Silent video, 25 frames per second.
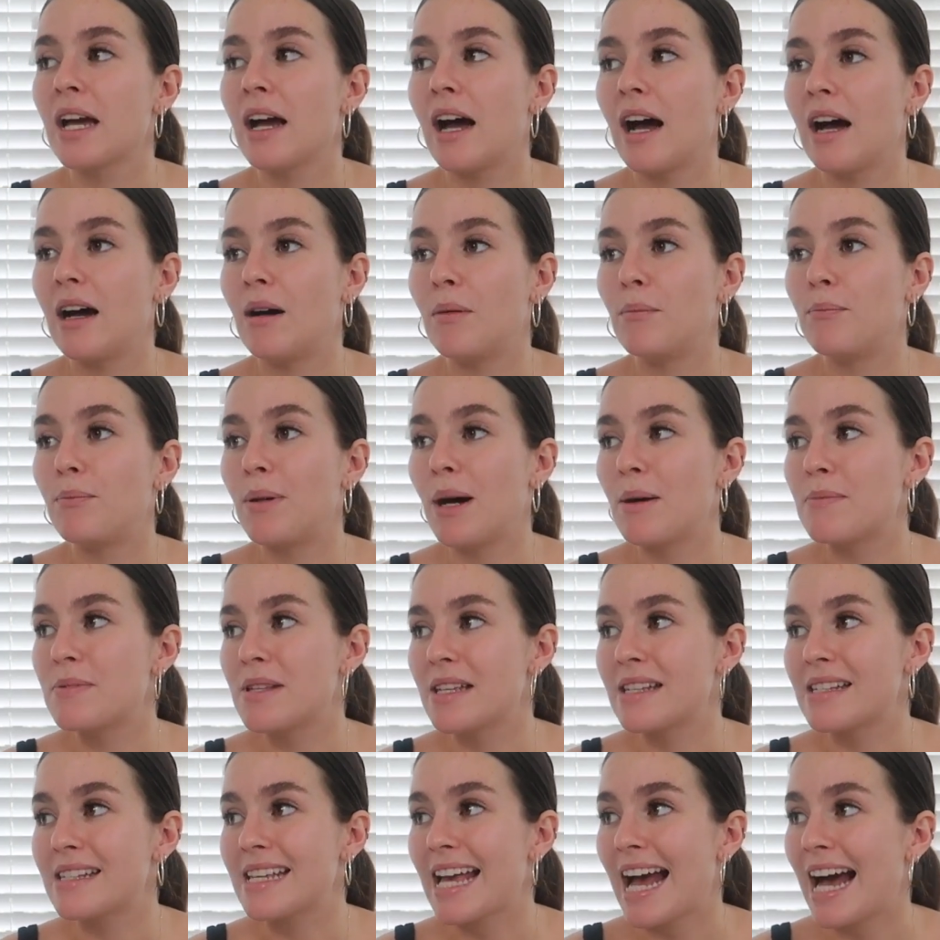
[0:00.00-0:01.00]

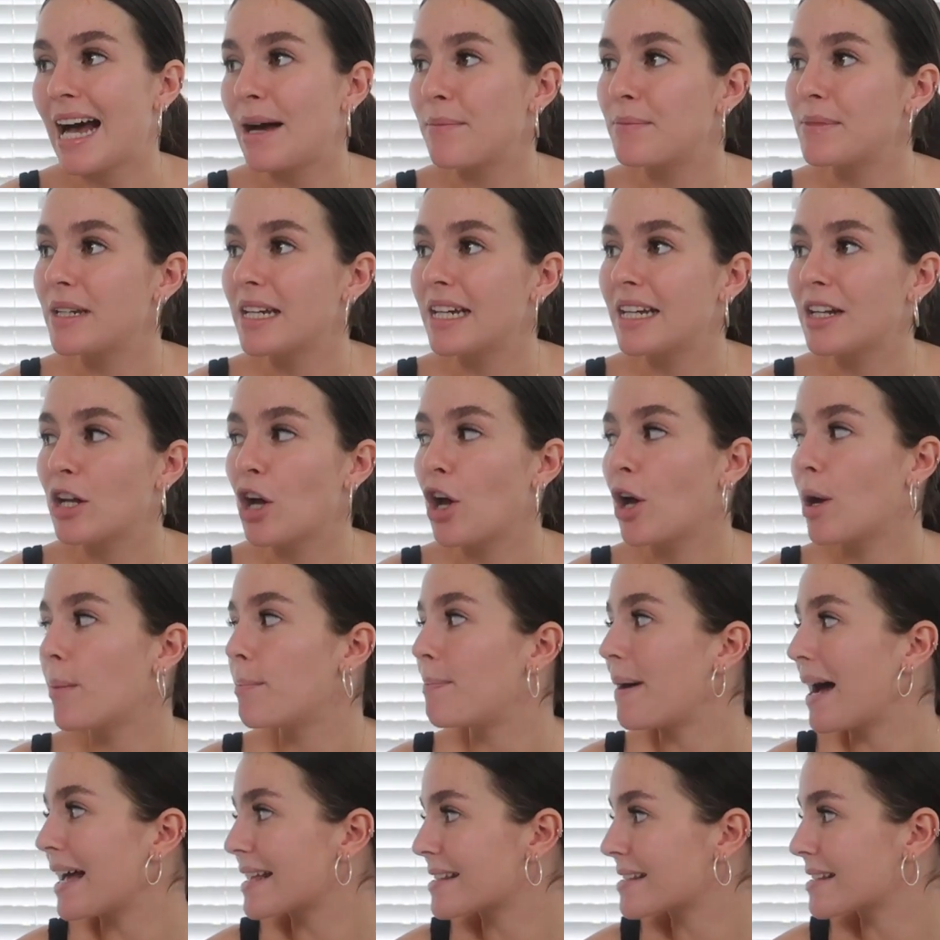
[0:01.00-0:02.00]
Bubs's cabinet, her
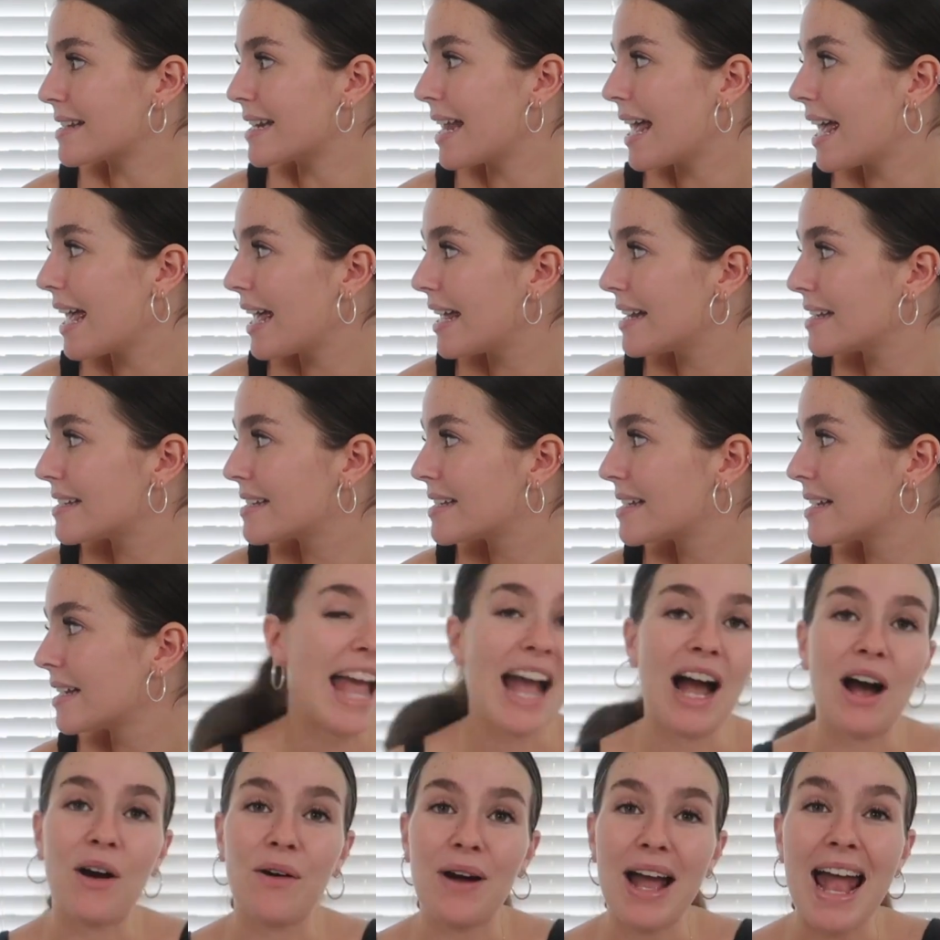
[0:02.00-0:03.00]
bassinet,
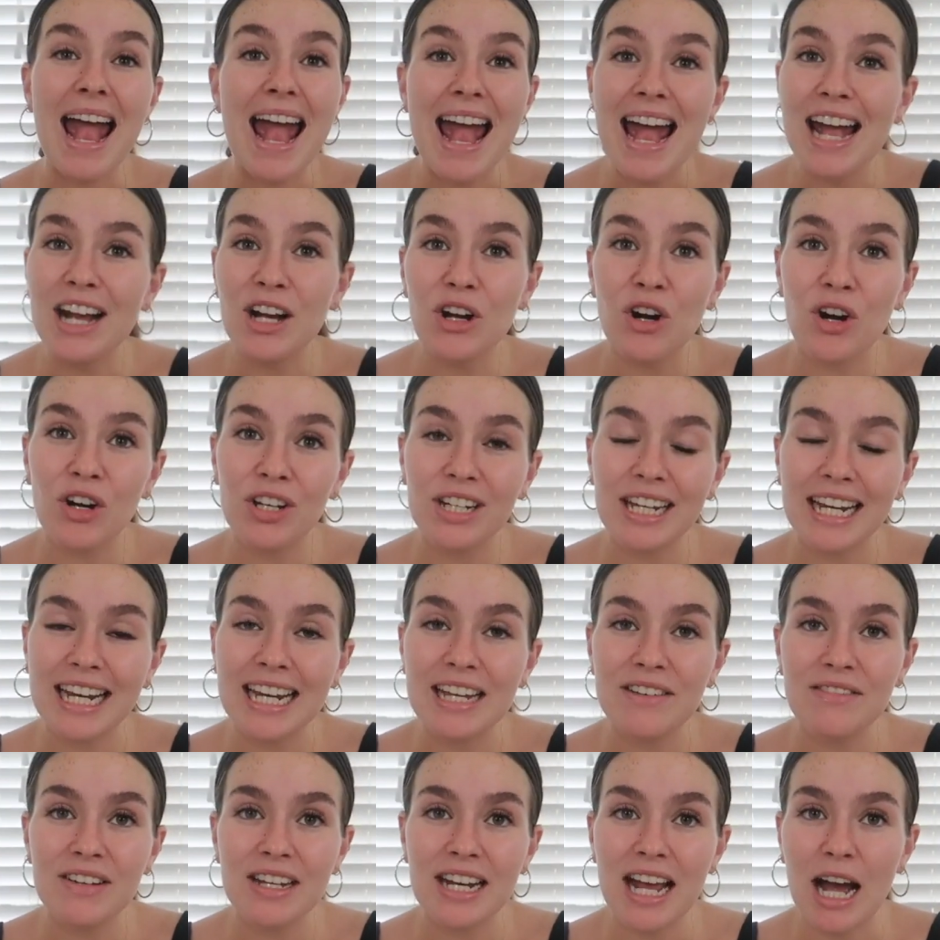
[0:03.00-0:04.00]
our aircon
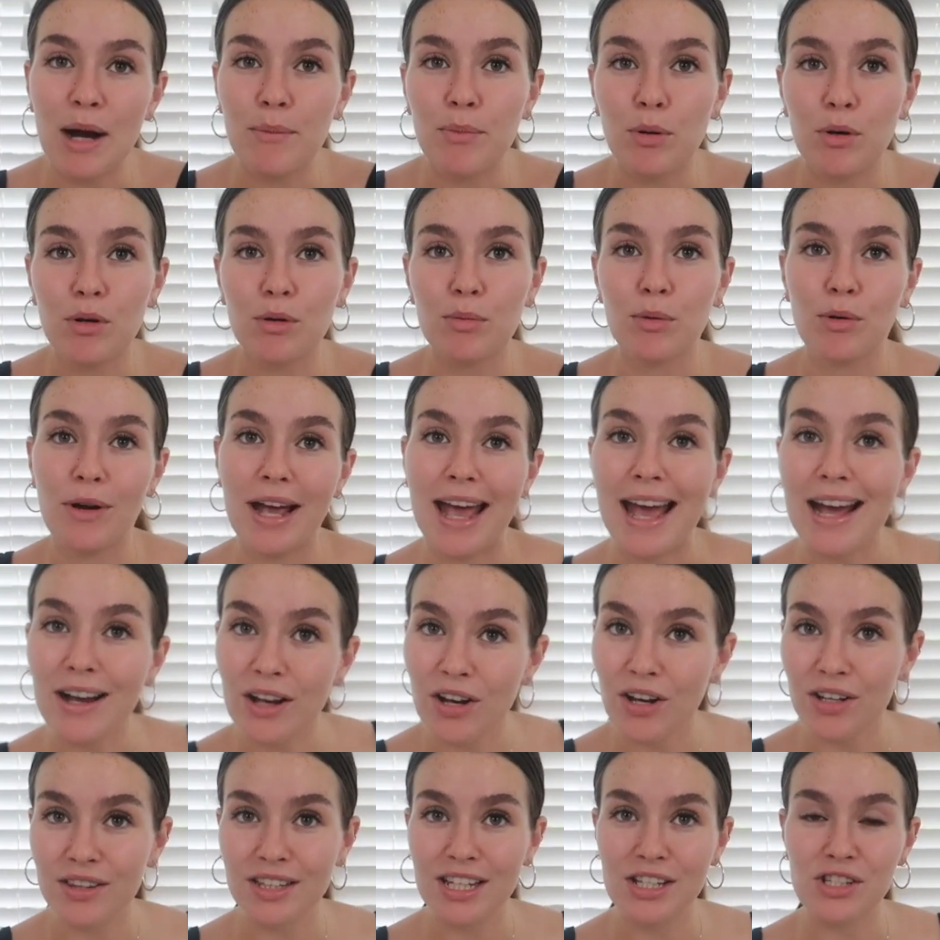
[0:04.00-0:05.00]
even, our portable
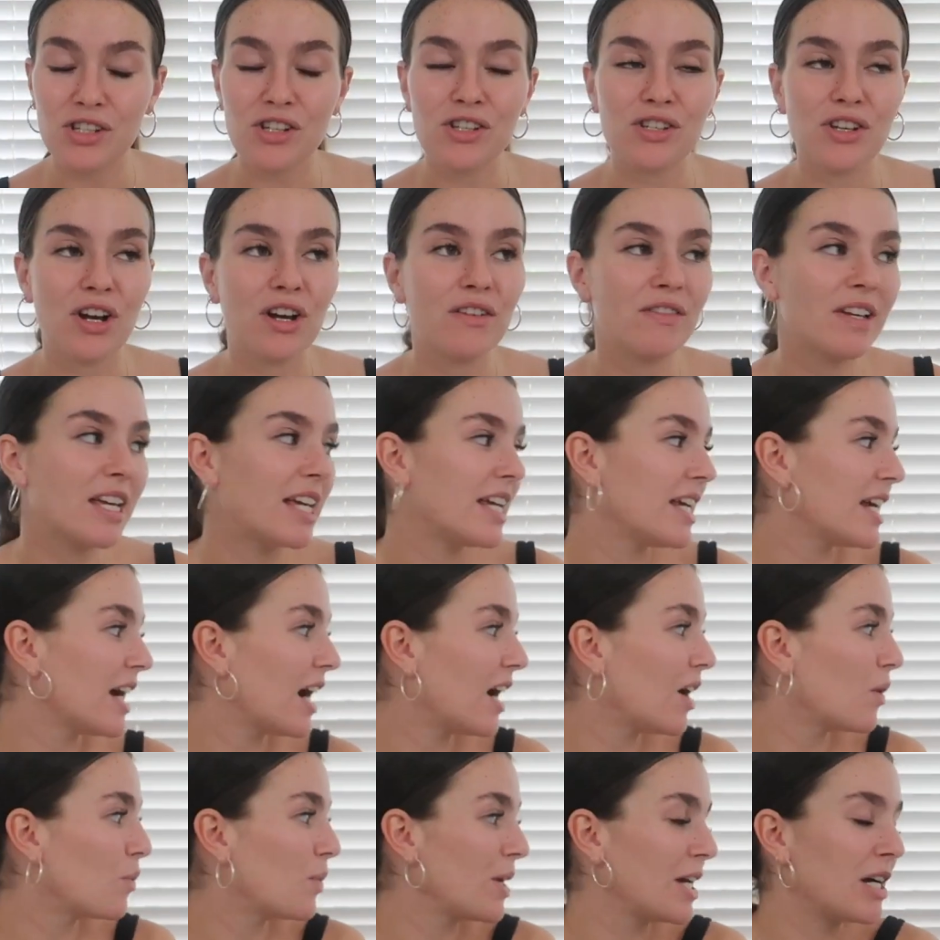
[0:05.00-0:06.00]
aircon that's just over
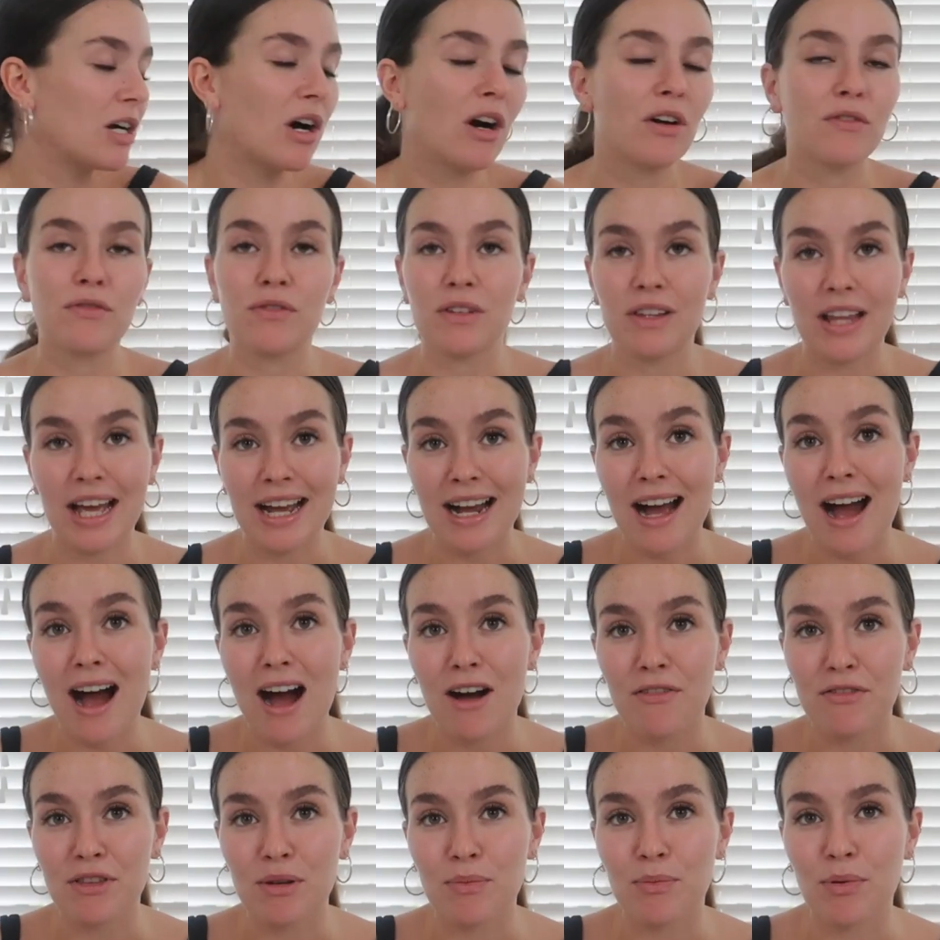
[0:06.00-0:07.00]
here, we got for like
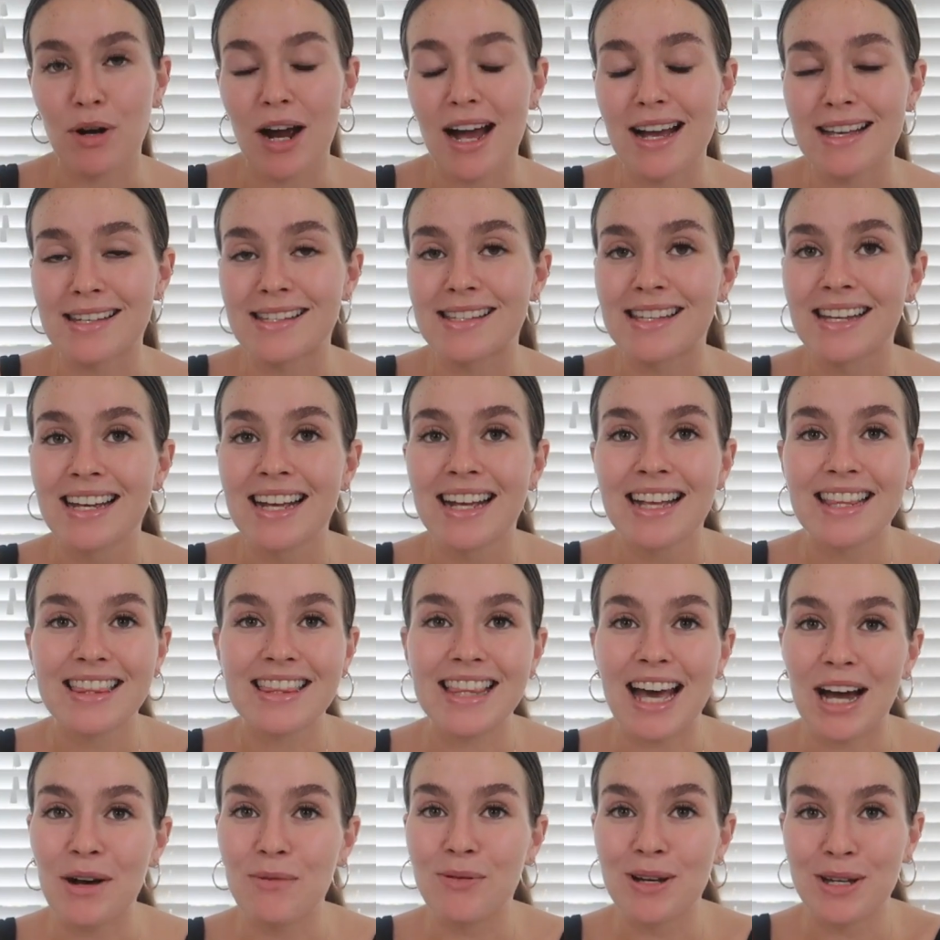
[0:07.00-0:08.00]
half the price
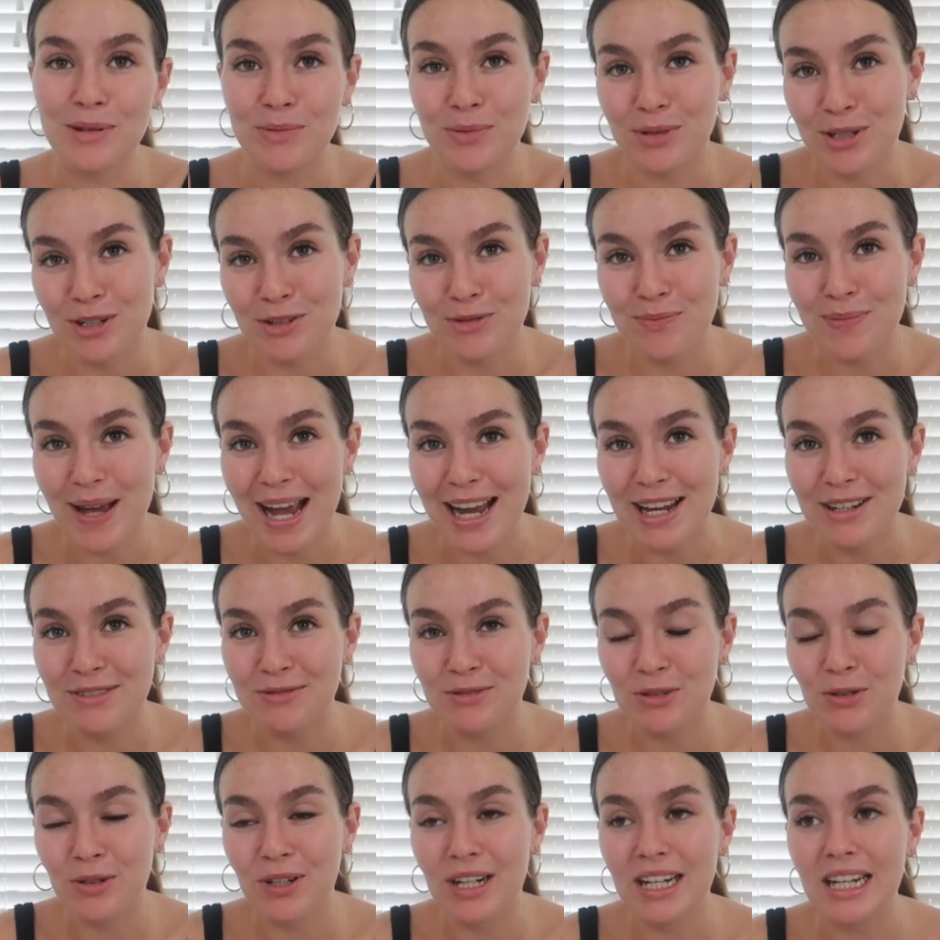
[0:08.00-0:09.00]
that we would have paid
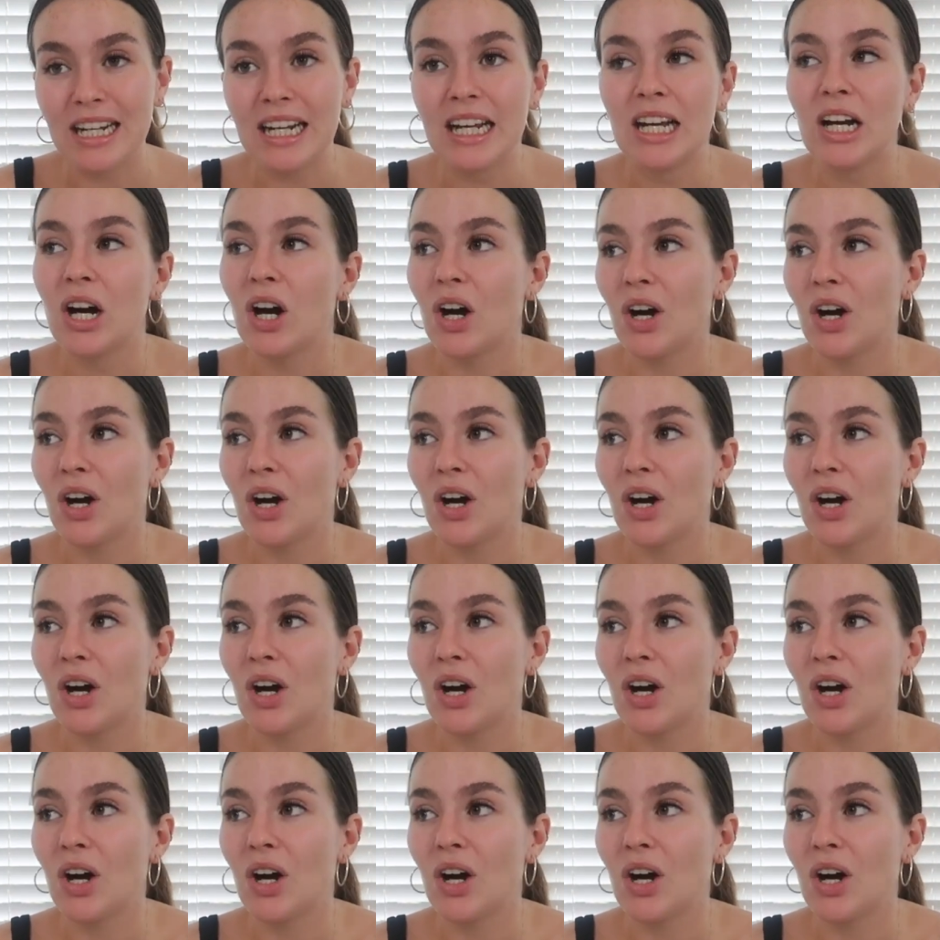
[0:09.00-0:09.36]
for it.